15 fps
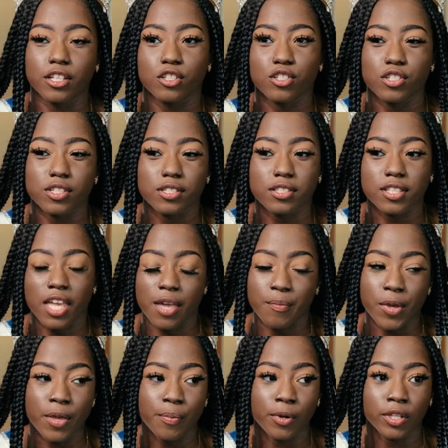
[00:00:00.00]
It's just seeing
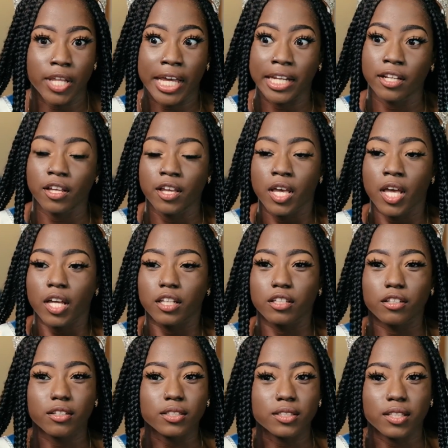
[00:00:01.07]
people that
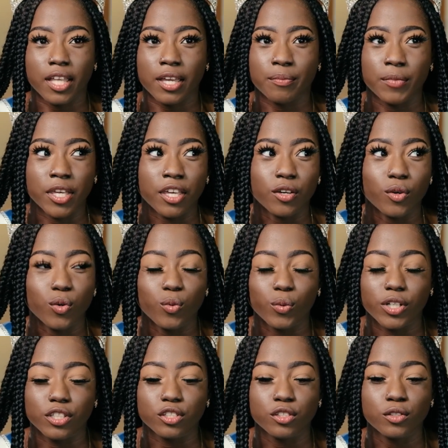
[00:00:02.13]
looked like me, who
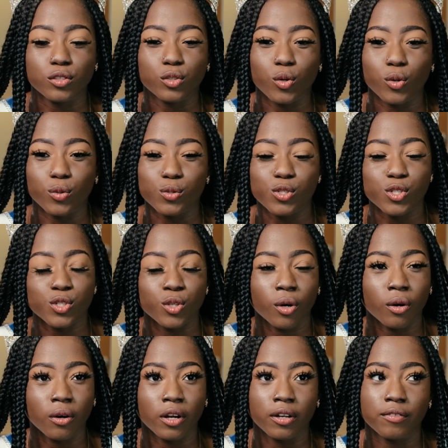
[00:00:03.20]
were so
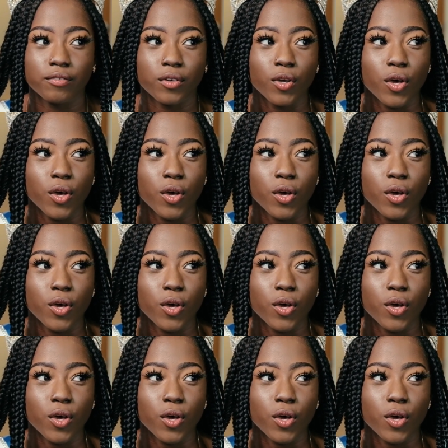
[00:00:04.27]
sure of